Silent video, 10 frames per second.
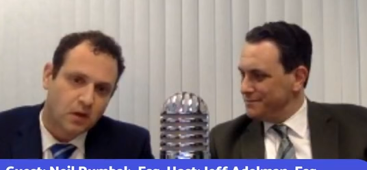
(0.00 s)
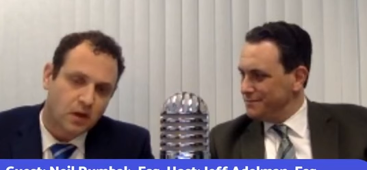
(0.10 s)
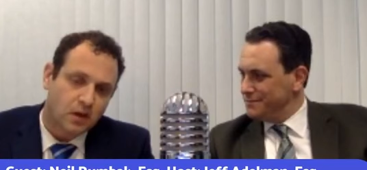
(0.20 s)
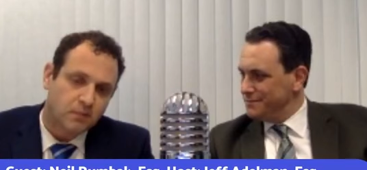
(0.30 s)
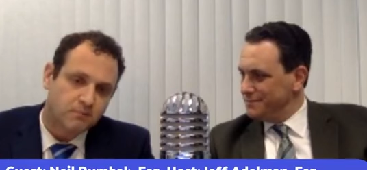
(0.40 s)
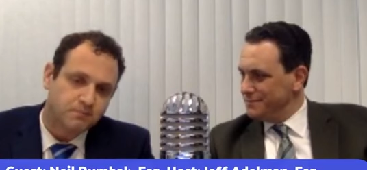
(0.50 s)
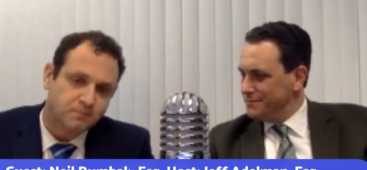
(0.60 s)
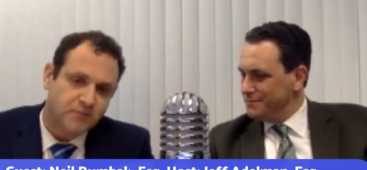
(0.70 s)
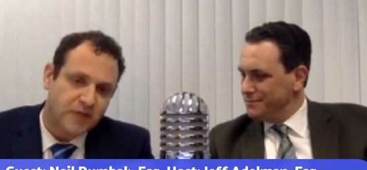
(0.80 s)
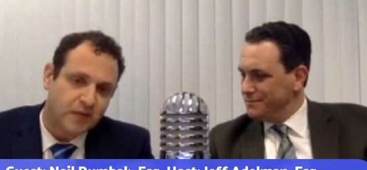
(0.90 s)
Speaker 1: Um,
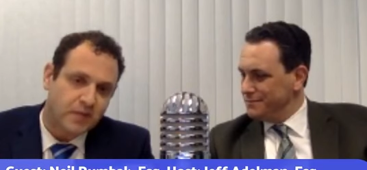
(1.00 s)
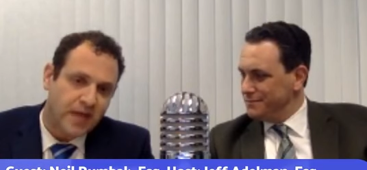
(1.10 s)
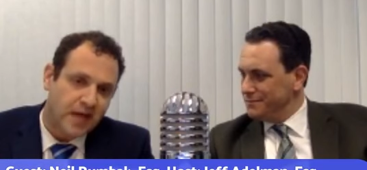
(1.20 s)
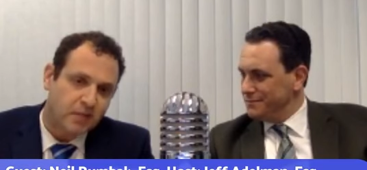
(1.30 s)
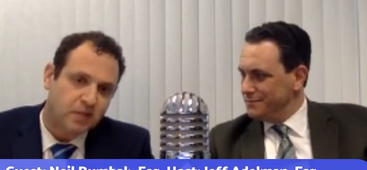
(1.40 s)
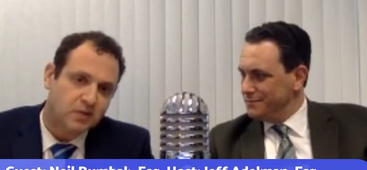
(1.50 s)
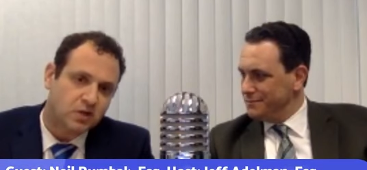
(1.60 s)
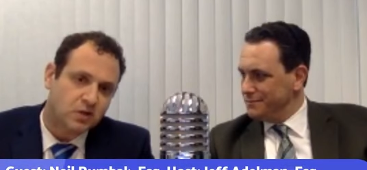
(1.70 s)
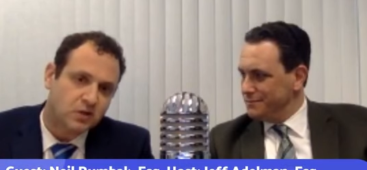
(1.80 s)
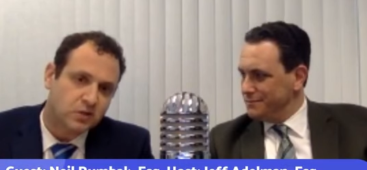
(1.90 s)
and I'll be happy to
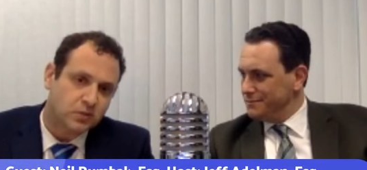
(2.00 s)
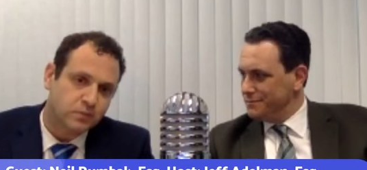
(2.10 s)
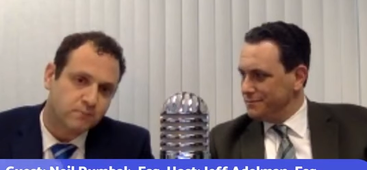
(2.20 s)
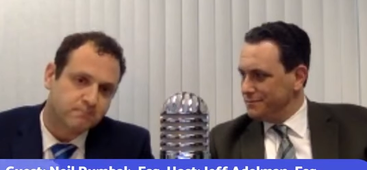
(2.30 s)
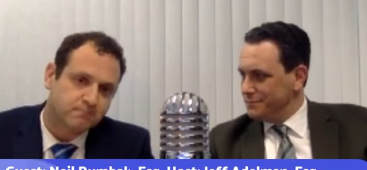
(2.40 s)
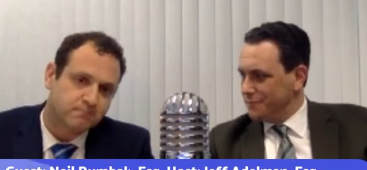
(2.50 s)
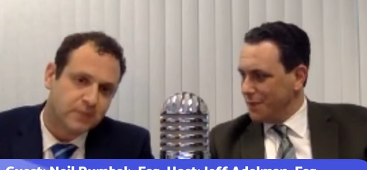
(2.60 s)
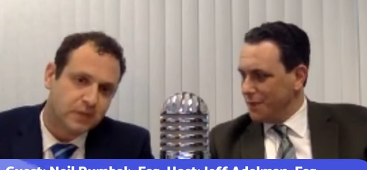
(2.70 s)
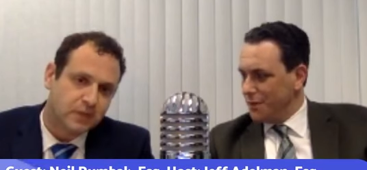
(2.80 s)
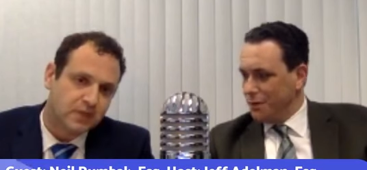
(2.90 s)
talk to you.
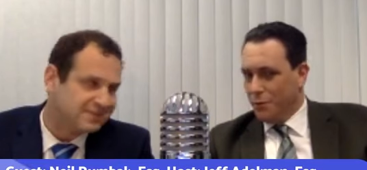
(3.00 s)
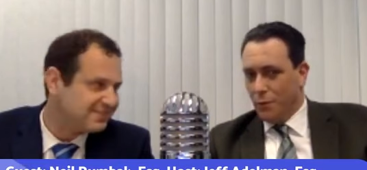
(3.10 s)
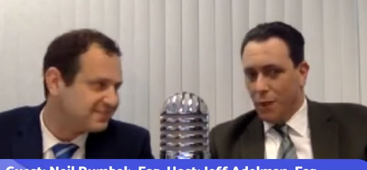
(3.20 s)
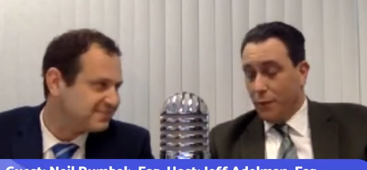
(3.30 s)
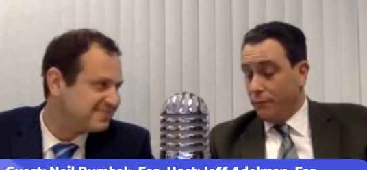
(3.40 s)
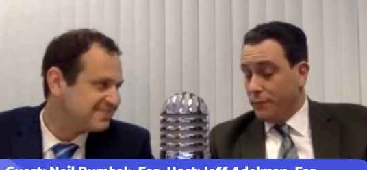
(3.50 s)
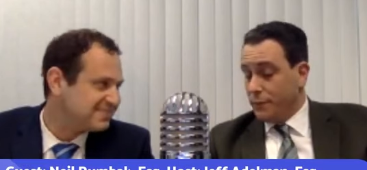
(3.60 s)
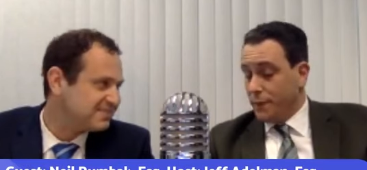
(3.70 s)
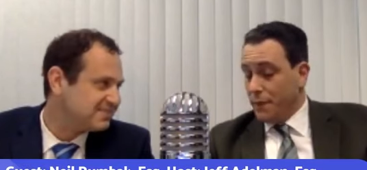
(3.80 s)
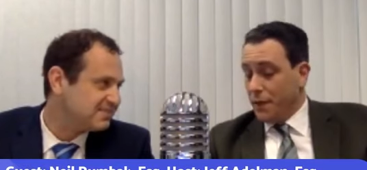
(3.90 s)
Well,
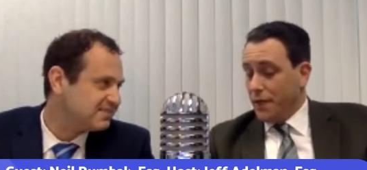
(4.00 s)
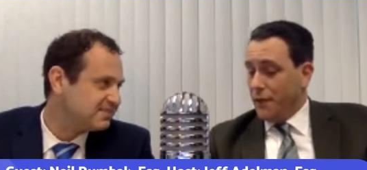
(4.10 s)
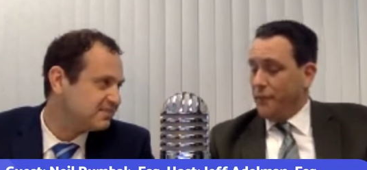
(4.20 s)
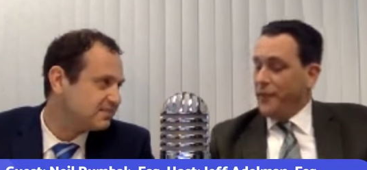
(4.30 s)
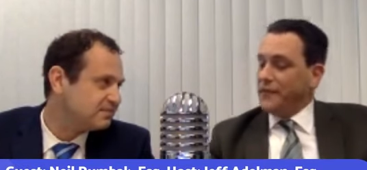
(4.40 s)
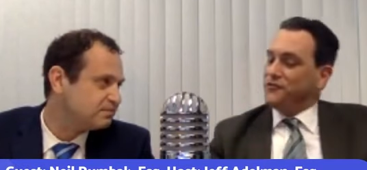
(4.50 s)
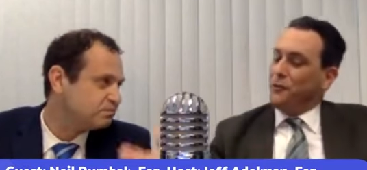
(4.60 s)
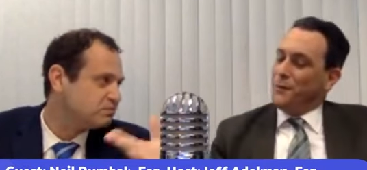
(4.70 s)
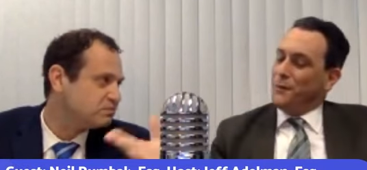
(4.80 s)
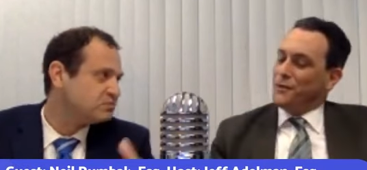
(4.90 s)
again,
Speaker 2: thanks
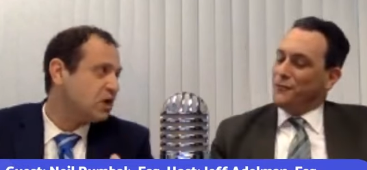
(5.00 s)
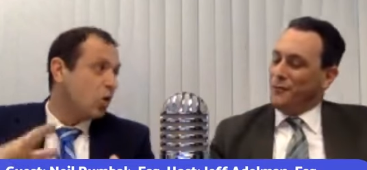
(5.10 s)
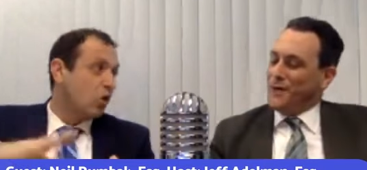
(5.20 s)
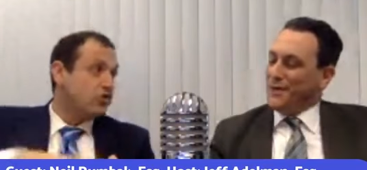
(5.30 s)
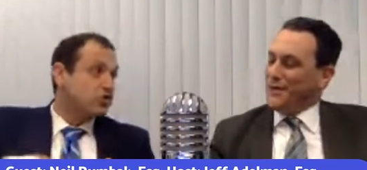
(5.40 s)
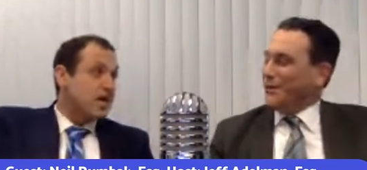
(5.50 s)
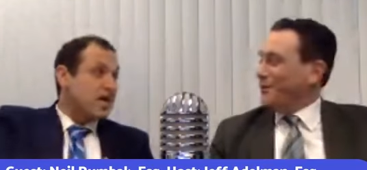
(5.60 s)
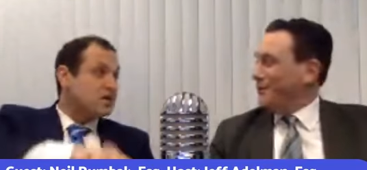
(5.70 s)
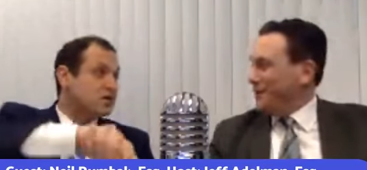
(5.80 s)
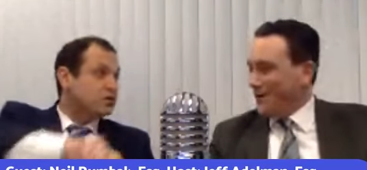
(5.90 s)
so much for being well,
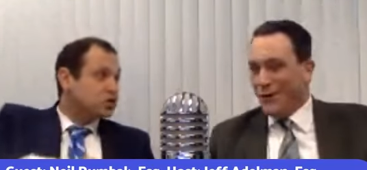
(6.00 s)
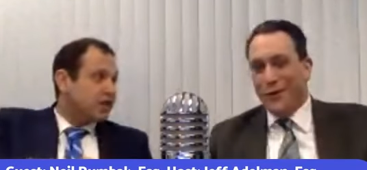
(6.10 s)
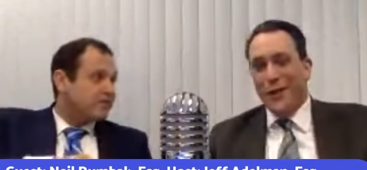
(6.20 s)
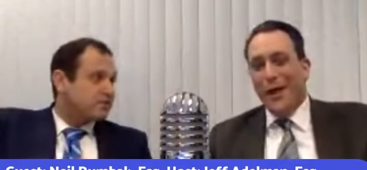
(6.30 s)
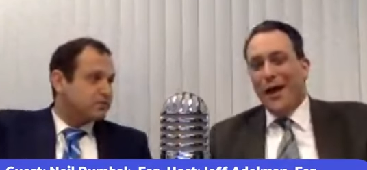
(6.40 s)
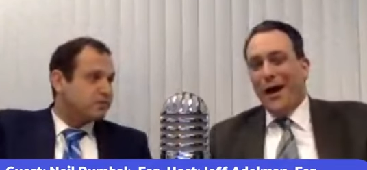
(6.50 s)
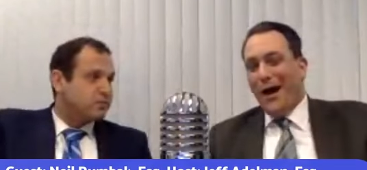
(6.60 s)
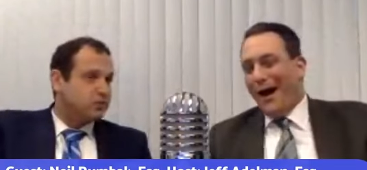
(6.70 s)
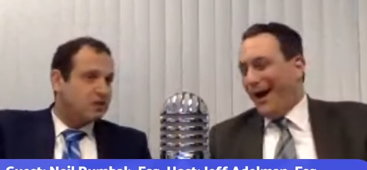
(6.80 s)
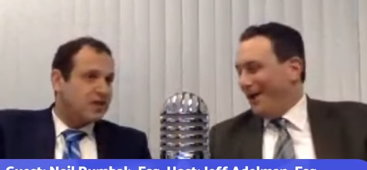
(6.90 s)
here, Neil.
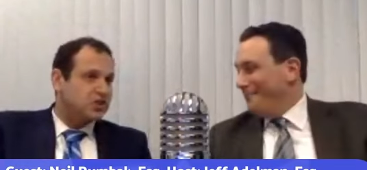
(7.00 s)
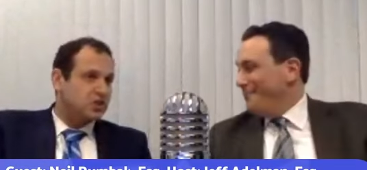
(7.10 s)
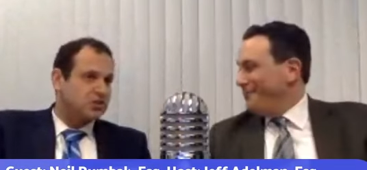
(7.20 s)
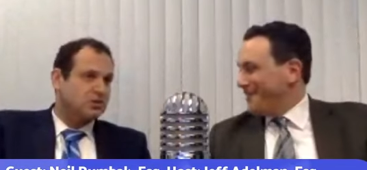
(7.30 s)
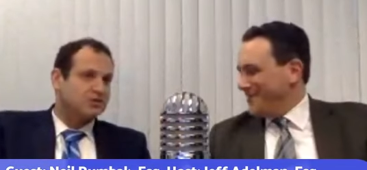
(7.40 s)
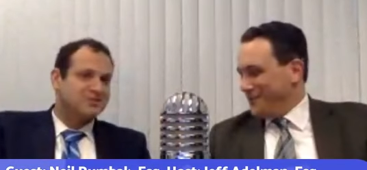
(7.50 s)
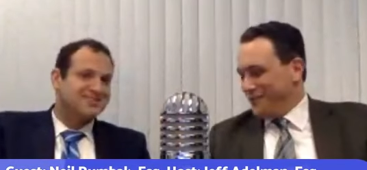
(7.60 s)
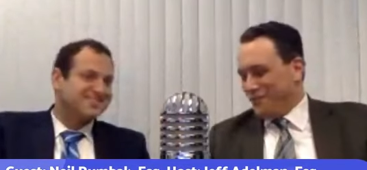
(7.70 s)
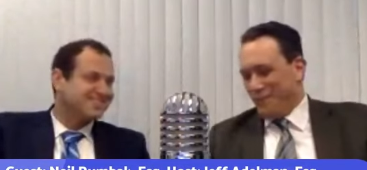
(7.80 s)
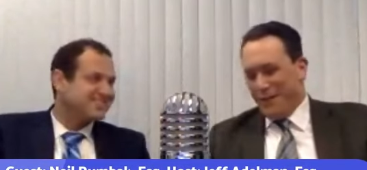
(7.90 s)
You, uh, pleasure.
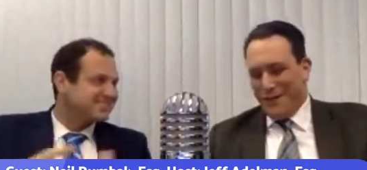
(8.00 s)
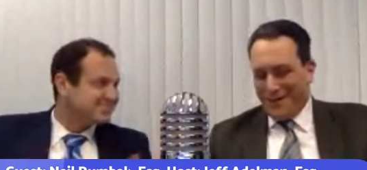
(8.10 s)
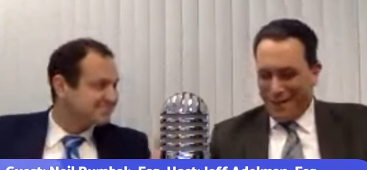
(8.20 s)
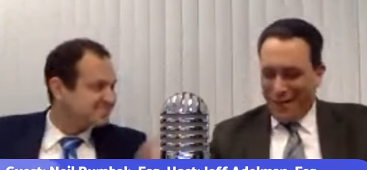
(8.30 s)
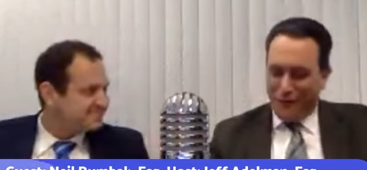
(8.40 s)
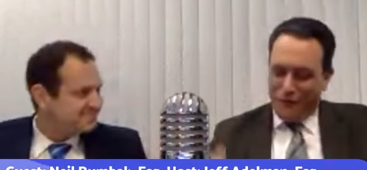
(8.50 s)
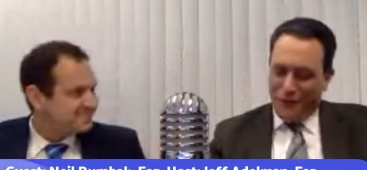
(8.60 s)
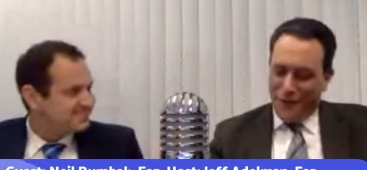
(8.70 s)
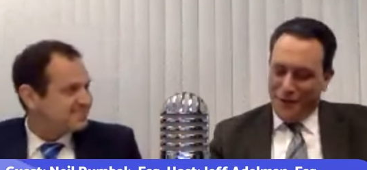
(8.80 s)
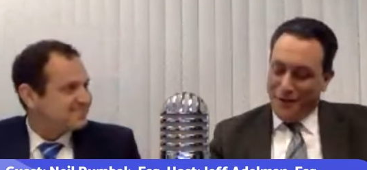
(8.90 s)
this has been a lot of
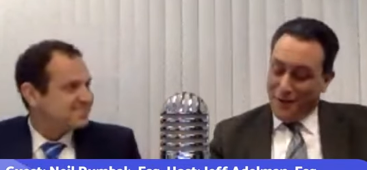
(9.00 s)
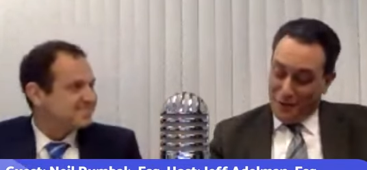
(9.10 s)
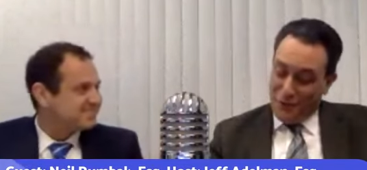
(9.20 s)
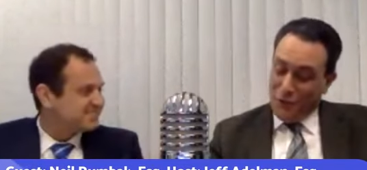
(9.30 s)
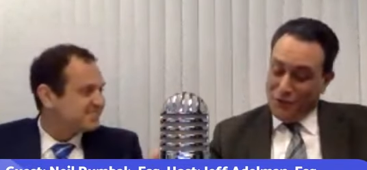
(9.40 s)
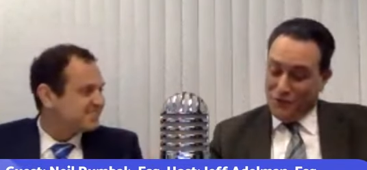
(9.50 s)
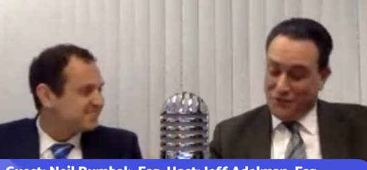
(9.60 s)
fun, a good